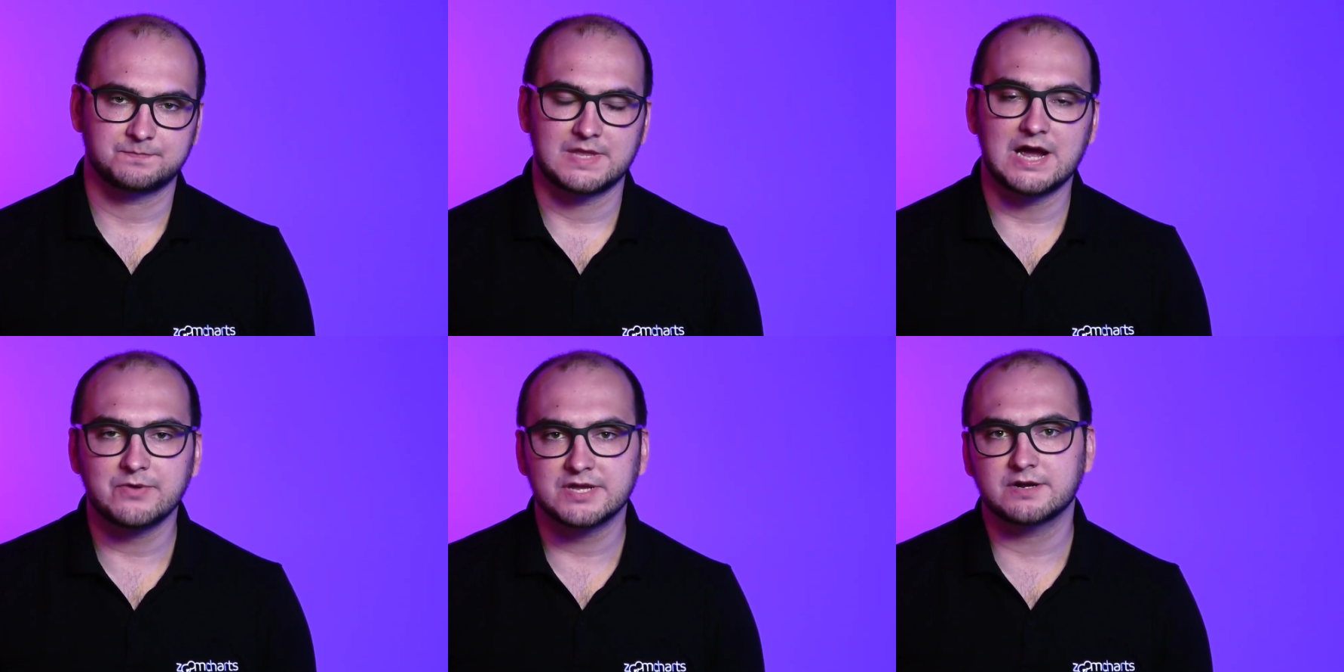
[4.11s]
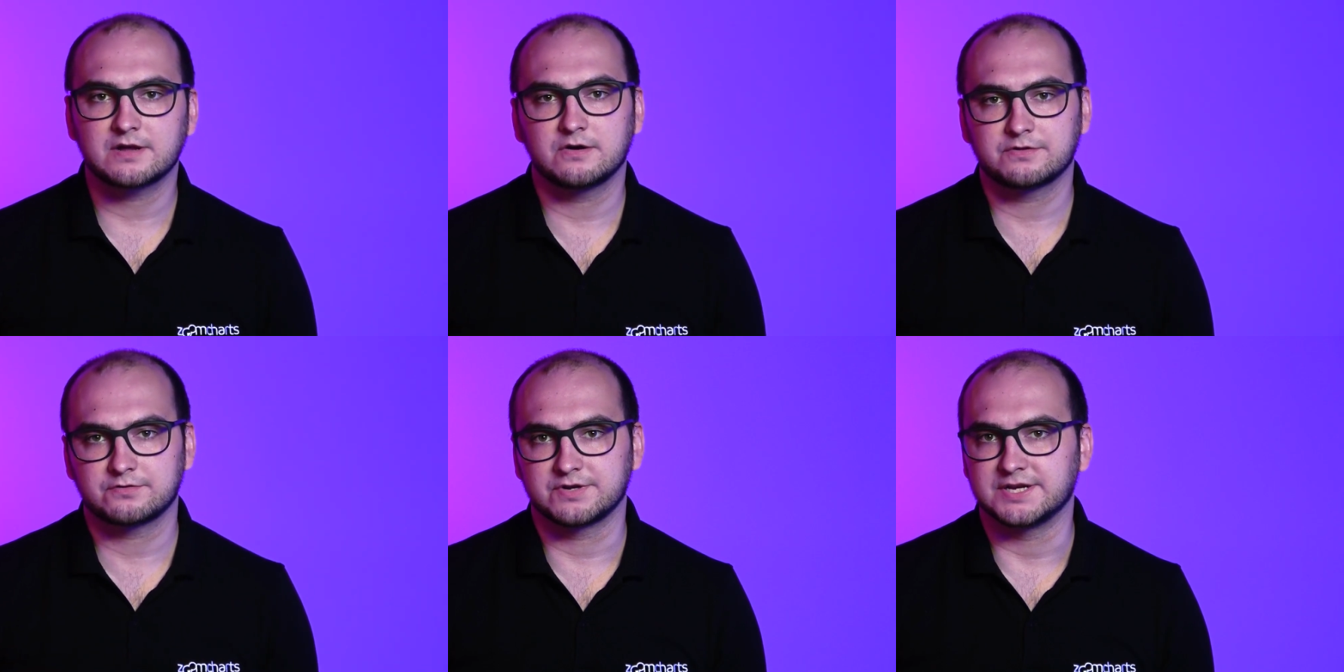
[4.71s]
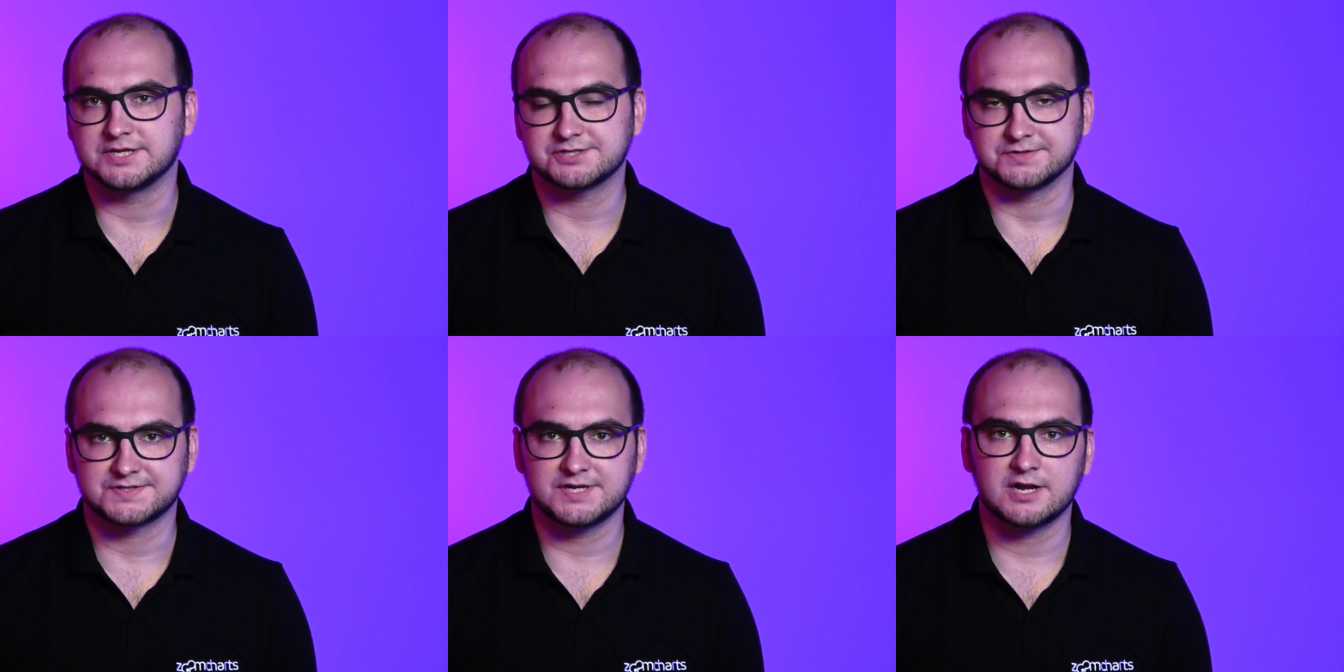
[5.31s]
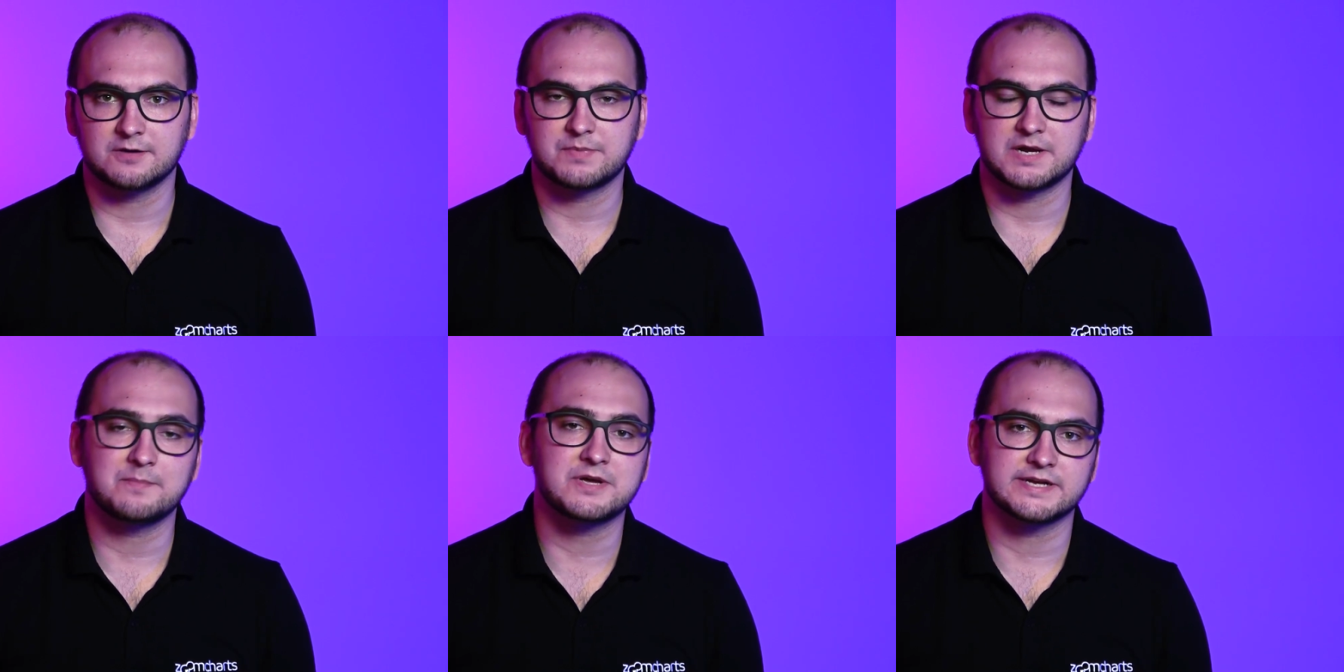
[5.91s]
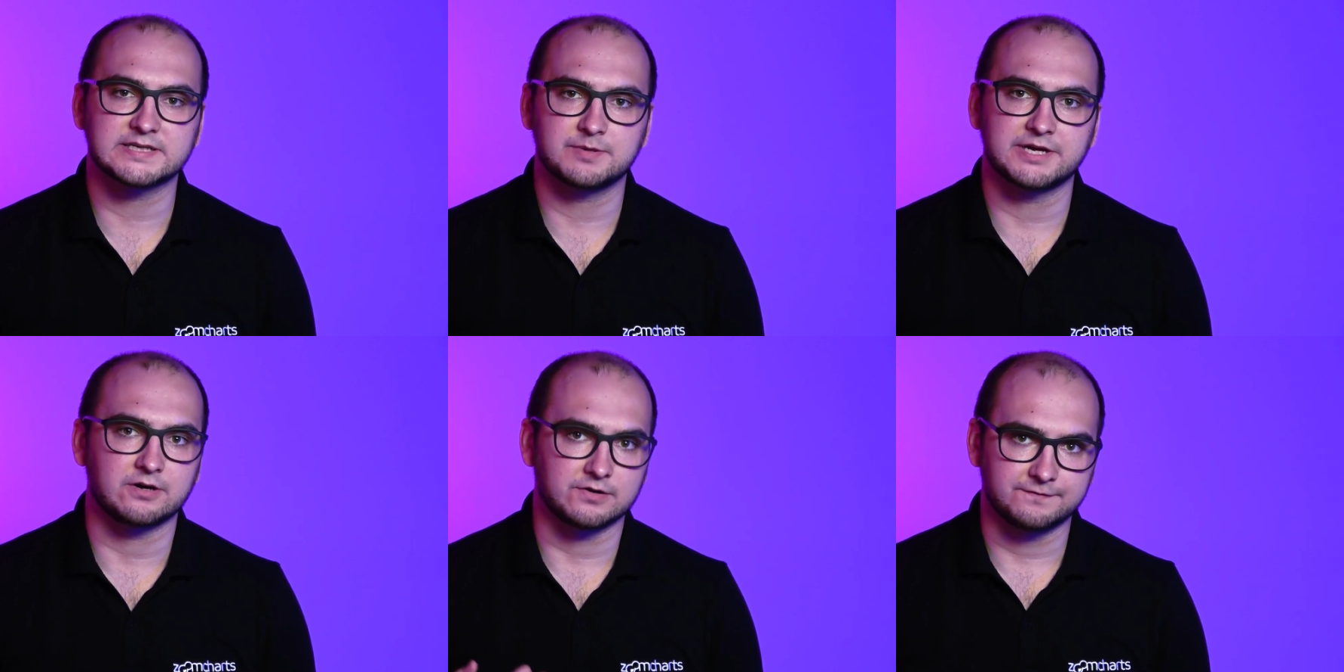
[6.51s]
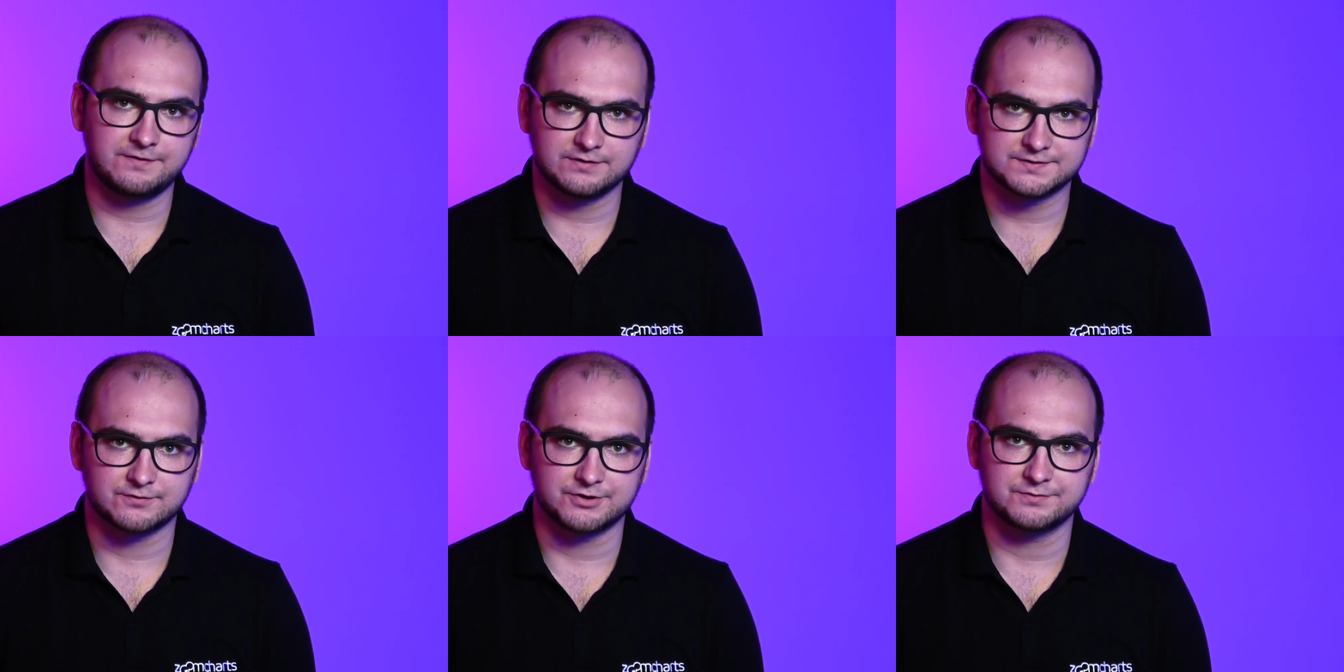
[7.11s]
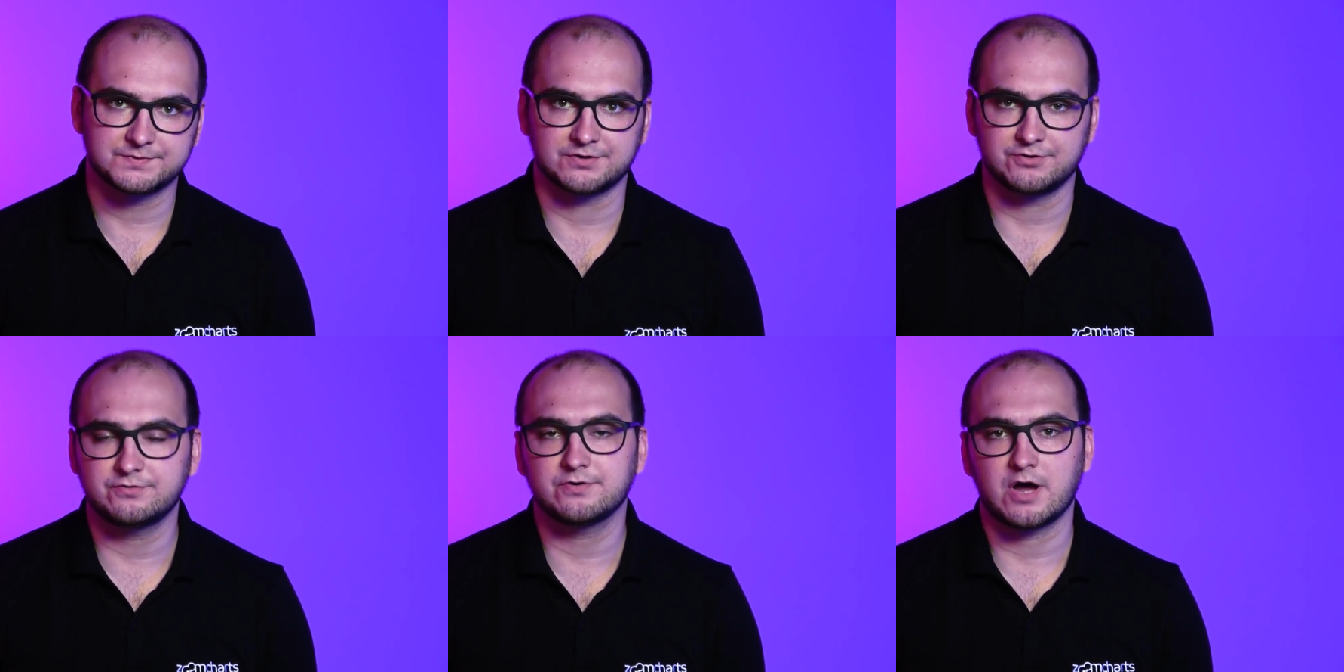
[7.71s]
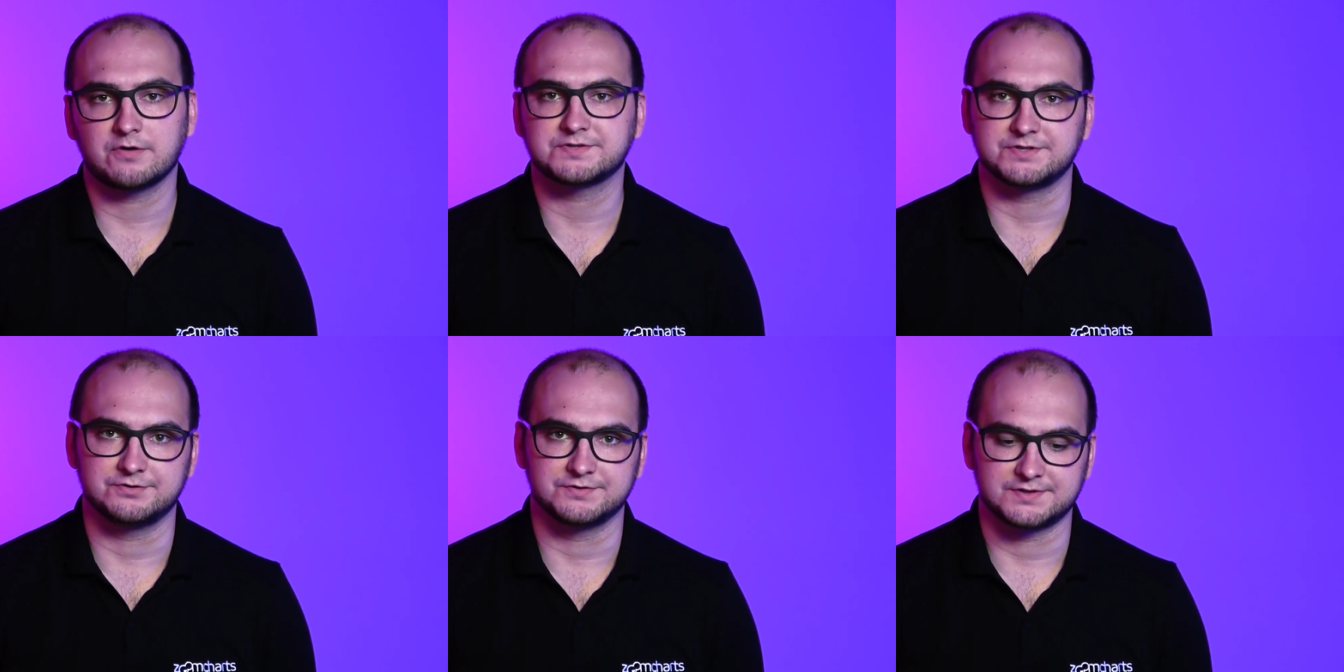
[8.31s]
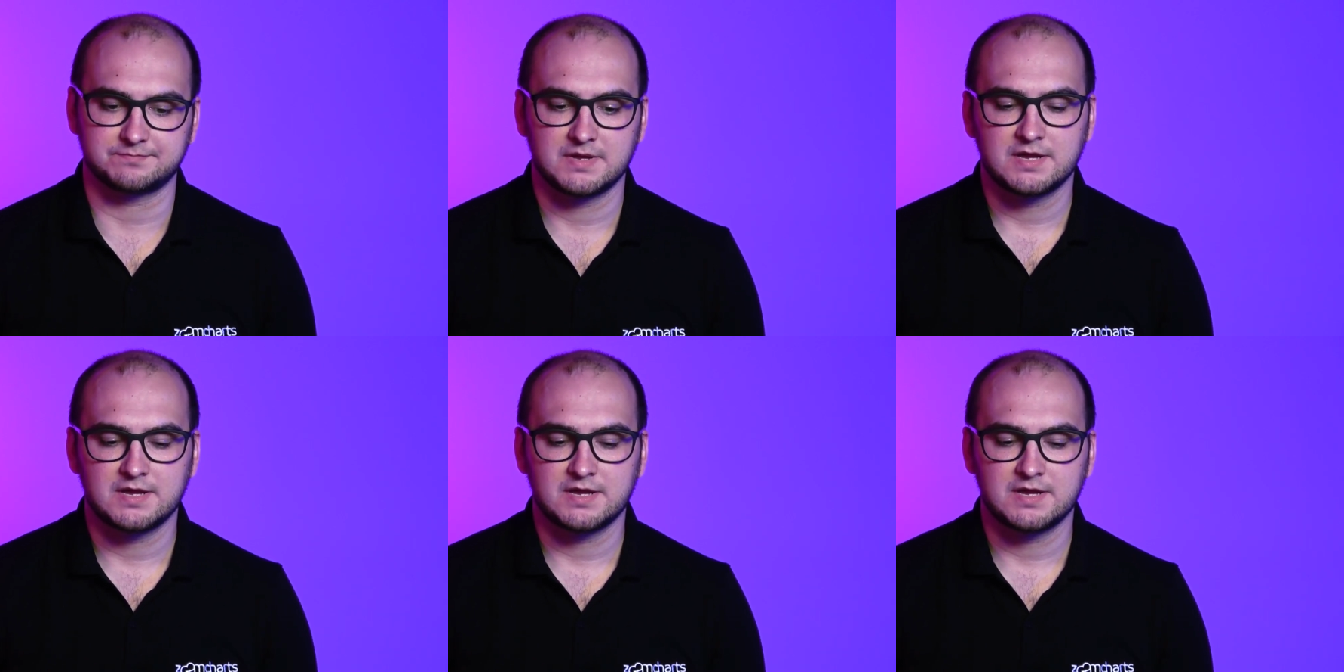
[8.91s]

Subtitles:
Now we're going to go through the initial setup, and I'm going to explain all the fields for you so you know how to use it.